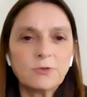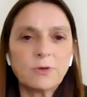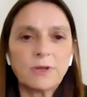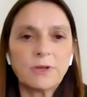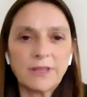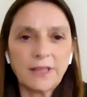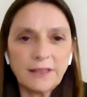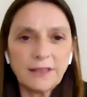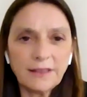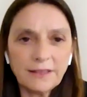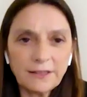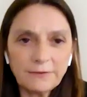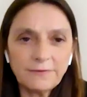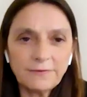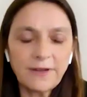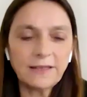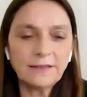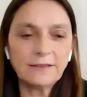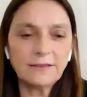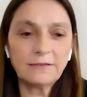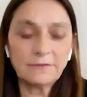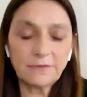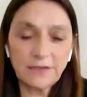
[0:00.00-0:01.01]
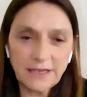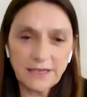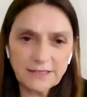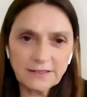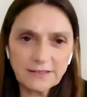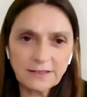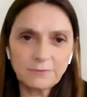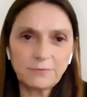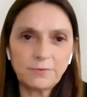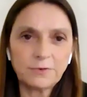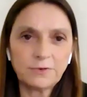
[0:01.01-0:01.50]
to identify the
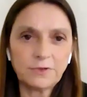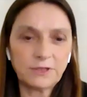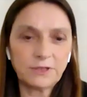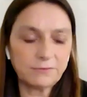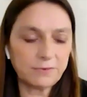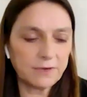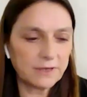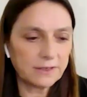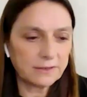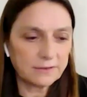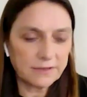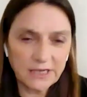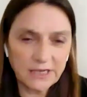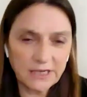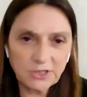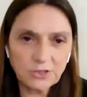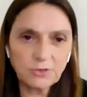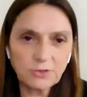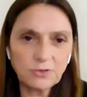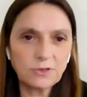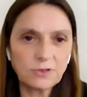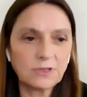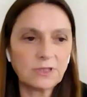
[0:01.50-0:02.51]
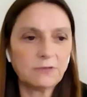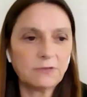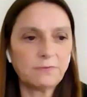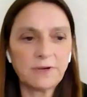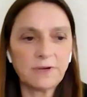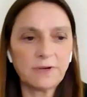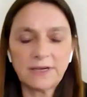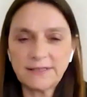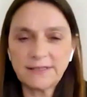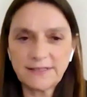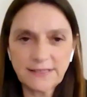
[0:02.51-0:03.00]
risk for different regions,
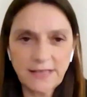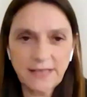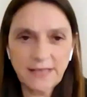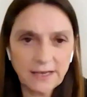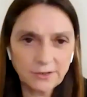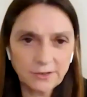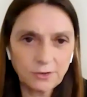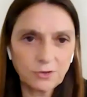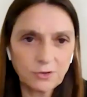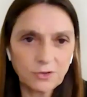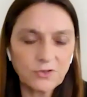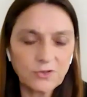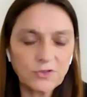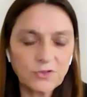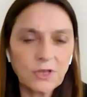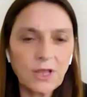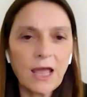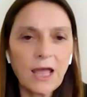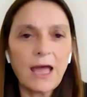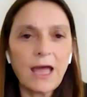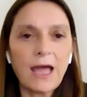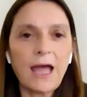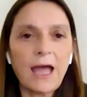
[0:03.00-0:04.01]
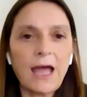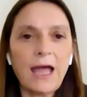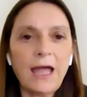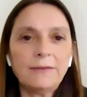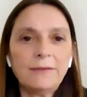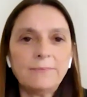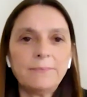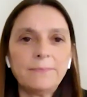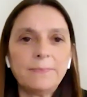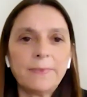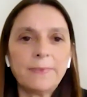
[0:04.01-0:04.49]
different sectors.
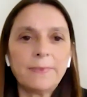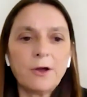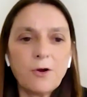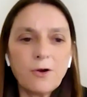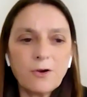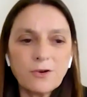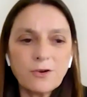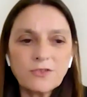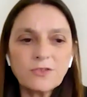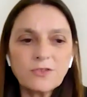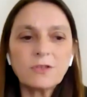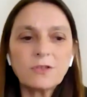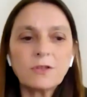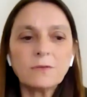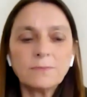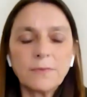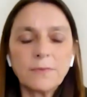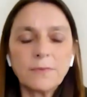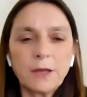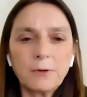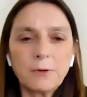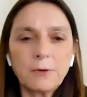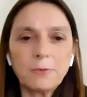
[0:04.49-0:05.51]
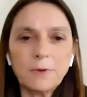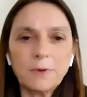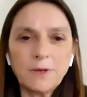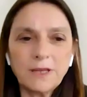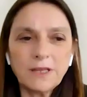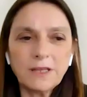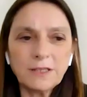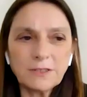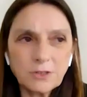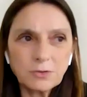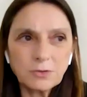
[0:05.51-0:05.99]
And also we
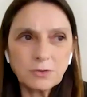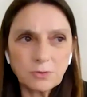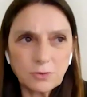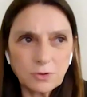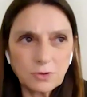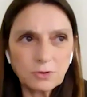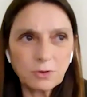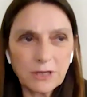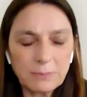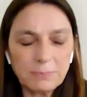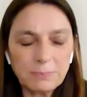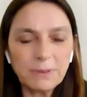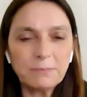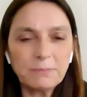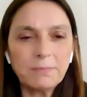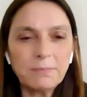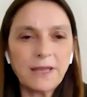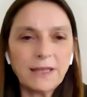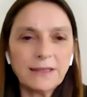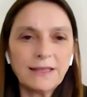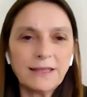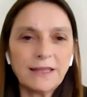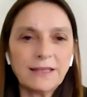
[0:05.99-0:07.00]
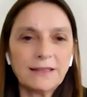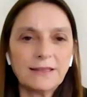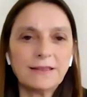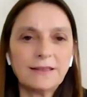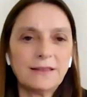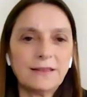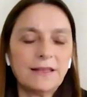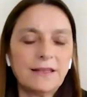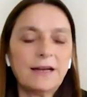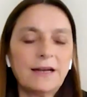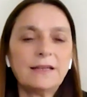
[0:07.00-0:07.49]
need to keep in mind that
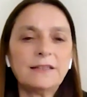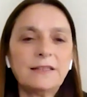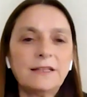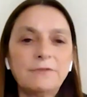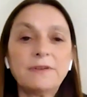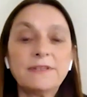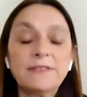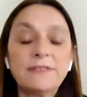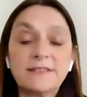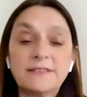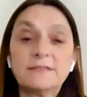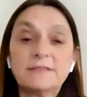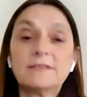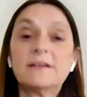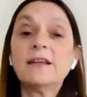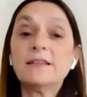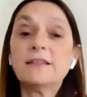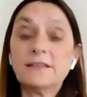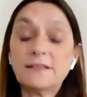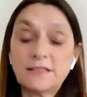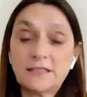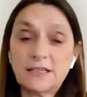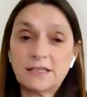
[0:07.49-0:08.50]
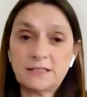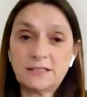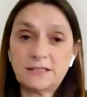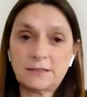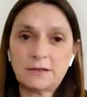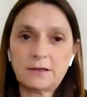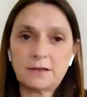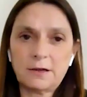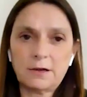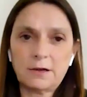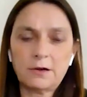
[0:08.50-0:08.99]
there are different
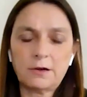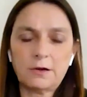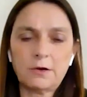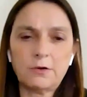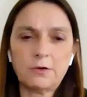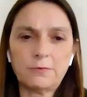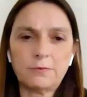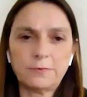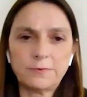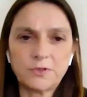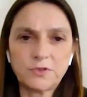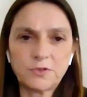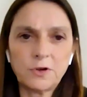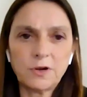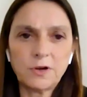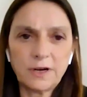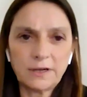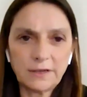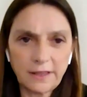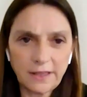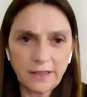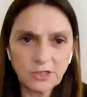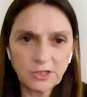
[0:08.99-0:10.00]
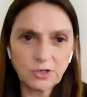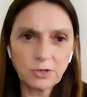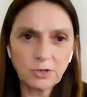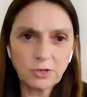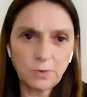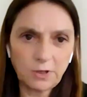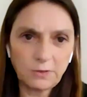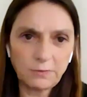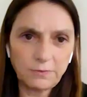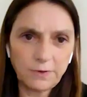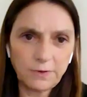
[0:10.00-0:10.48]
strategies of solar
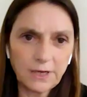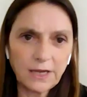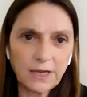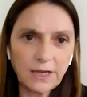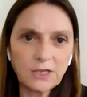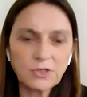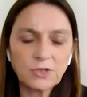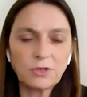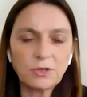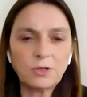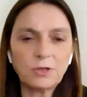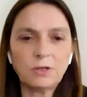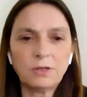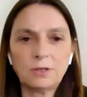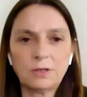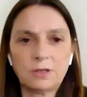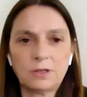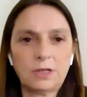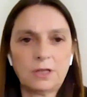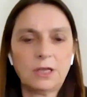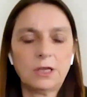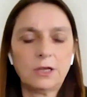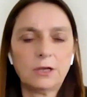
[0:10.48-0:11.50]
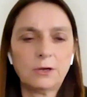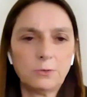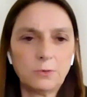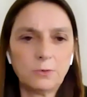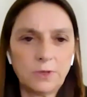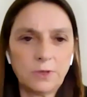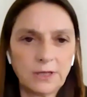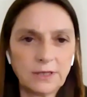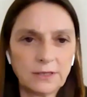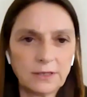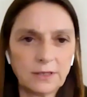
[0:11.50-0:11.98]
radiation modification,
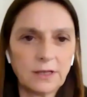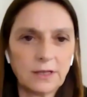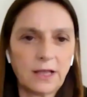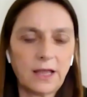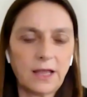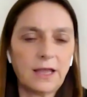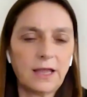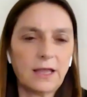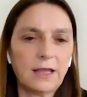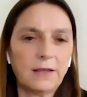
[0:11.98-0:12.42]
including